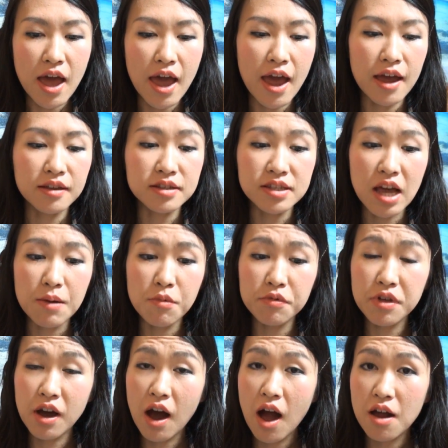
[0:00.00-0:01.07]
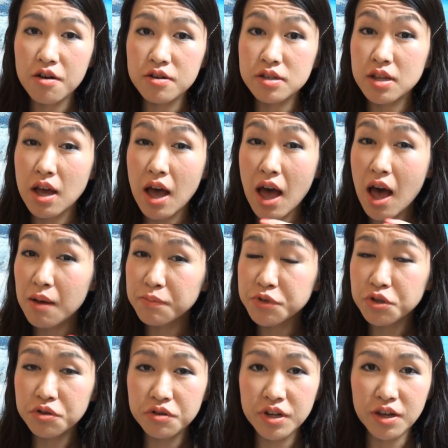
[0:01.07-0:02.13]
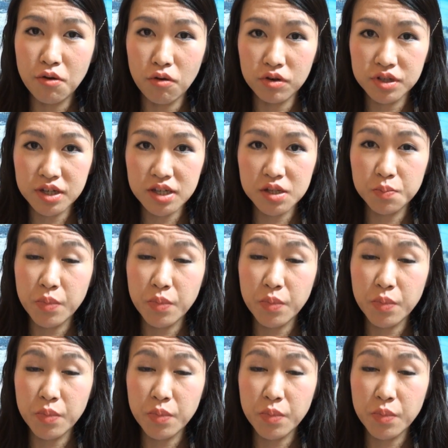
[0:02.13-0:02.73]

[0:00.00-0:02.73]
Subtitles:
and some of the colors are absolutely gorgeous,